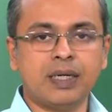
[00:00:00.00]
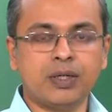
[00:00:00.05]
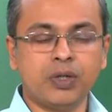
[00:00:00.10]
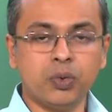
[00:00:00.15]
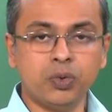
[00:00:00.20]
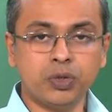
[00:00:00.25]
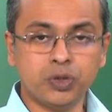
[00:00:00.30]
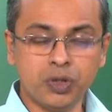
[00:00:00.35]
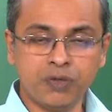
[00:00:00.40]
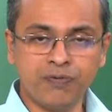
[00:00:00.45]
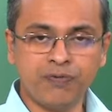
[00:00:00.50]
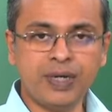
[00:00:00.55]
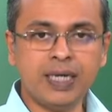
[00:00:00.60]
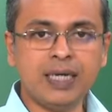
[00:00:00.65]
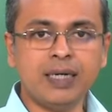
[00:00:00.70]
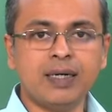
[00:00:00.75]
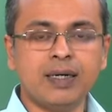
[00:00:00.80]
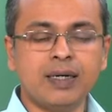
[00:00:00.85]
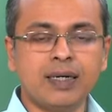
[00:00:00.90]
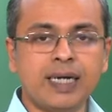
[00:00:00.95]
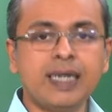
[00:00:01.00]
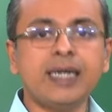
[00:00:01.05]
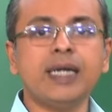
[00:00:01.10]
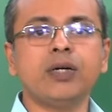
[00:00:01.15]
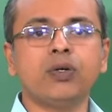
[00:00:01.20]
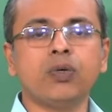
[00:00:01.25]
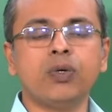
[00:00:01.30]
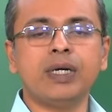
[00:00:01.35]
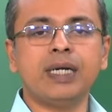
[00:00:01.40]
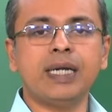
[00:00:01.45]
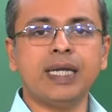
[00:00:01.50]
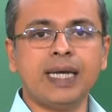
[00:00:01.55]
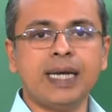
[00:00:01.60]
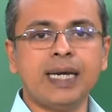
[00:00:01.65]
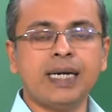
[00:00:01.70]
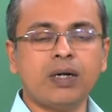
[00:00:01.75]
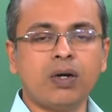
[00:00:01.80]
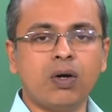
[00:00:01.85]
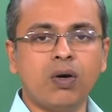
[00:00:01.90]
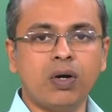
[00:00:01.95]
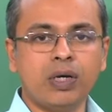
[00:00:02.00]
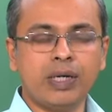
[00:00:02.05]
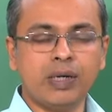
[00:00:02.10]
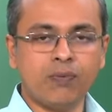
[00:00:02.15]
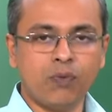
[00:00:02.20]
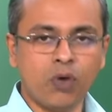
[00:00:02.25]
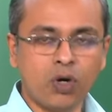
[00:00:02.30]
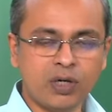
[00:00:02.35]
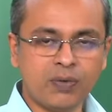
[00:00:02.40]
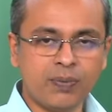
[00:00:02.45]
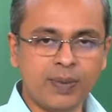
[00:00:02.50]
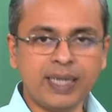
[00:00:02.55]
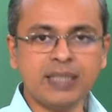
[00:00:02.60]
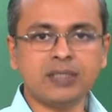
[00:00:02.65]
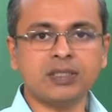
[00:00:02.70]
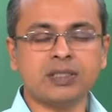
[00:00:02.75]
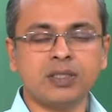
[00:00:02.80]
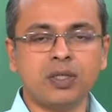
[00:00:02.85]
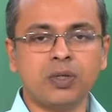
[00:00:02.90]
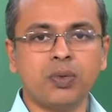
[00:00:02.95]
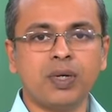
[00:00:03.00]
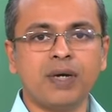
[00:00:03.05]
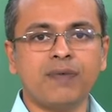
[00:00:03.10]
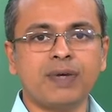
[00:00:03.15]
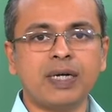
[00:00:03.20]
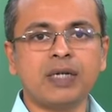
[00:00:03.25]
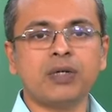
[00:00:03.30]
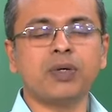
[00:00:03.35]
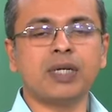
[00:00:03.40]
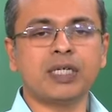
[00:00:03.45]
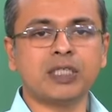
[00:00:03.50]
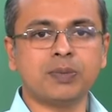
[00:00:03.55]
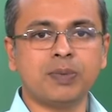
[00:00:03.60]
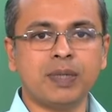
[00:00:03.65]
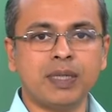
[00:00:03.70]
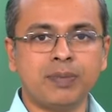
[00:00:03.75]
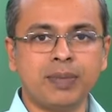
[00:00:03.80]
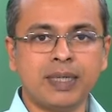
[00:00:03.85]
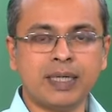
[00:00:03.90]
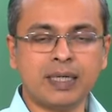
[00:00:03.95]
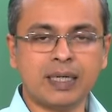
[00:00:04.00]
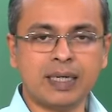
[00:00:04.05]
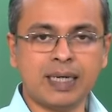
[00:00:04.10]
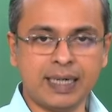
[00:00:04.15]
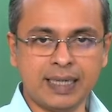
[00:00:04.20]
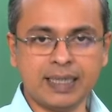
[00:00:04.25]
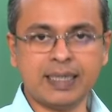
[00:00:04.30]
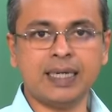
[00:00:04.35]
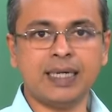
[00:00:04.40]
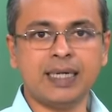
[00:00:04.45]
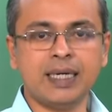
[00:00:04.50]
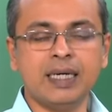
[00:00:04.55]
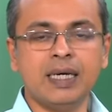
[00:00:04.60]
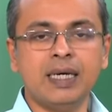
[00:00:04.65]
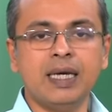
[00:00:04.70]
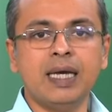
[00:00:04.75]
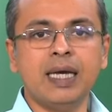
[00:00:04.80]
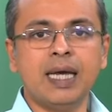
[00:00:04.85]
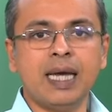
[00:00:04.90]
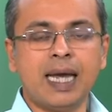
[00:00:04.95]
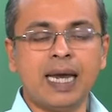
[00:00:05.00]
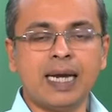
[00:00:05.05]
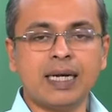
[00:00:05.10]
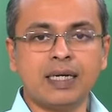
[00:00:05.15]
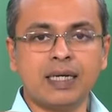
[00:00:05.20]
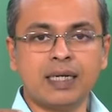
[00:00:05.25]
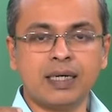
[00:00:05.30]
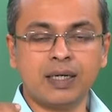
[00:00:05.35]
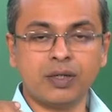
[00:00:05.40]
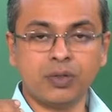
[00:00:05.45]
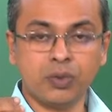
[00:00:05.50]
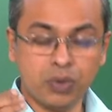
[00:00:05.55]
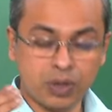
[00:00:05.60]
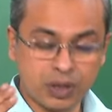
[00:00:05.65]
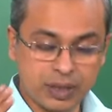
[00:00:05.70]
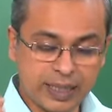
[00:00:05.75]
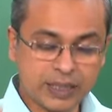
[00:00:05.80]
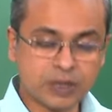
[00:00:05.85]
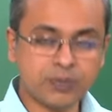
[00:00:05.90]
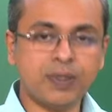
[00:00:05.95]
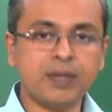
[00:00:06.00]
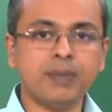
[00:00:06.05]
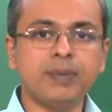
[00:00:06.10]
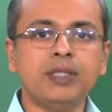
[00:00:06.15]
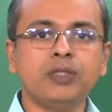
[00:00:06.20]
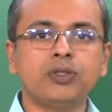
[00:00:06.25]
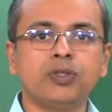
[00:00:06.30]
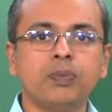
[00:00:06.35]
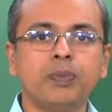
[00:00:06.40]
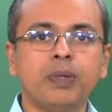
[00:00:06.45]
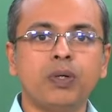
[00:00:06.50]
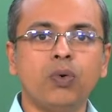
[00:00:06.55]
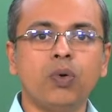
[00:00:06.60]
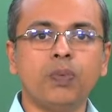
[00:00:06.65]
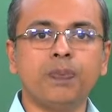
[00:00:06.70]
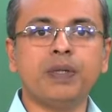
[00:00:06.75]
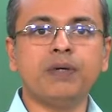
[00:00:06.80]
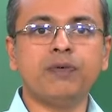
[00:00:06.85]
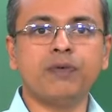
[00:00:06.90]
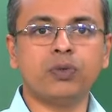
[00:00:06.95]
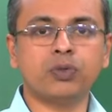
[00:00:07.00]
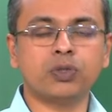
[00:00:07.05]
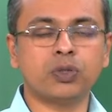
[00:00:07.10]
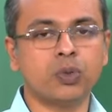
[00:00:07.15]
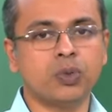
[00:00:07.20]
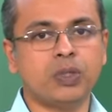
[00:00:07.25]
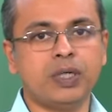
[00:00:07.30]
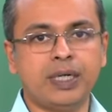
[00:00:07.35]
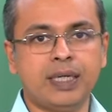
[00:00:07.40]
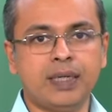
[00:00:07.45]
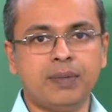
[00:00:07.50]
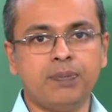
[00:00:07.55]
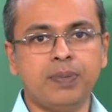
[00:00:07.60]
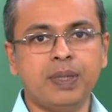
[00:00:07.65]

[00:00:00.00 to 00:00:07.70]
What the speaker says: You should feel ready to indicate in what ways you have run your experiment correctly, and your experiment should be open to scrutiny.